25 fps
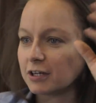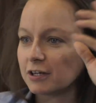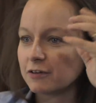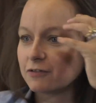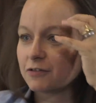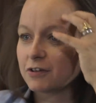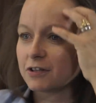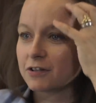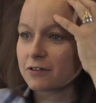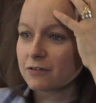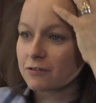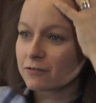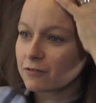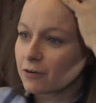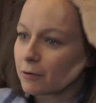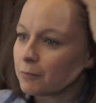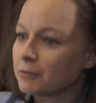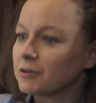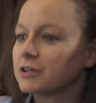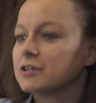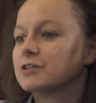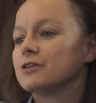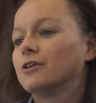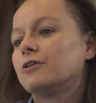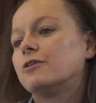and if it's from
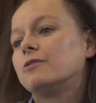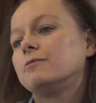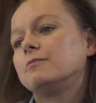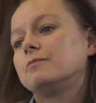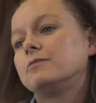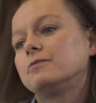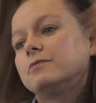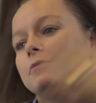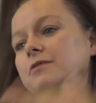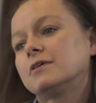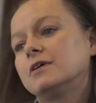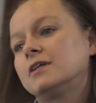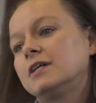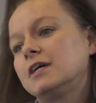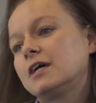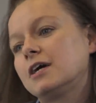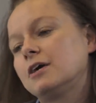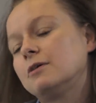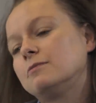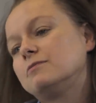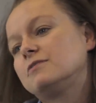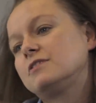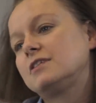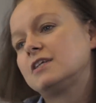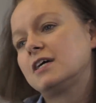the top, then it
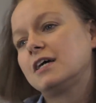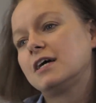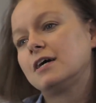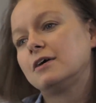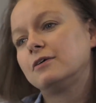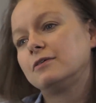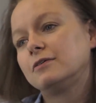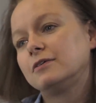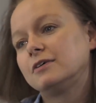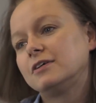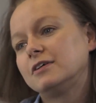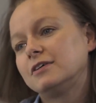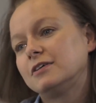comes down.